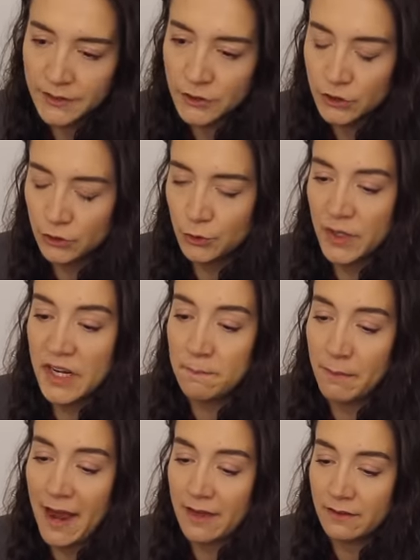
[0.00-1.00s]
is your dream
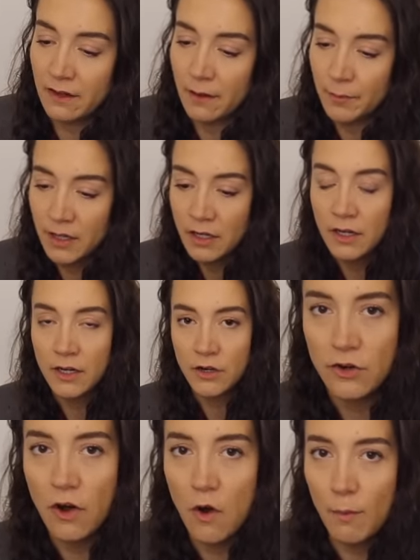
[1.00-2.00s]
bathtub?
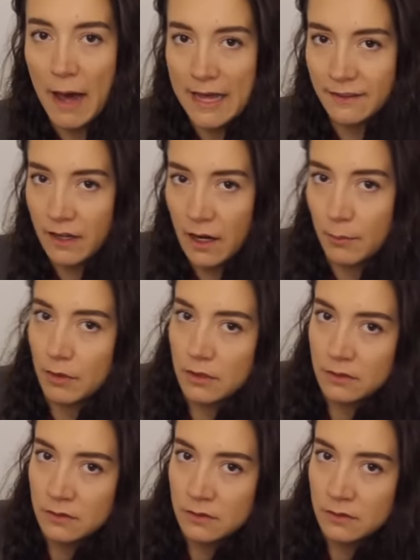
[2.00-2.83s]
No bathtub!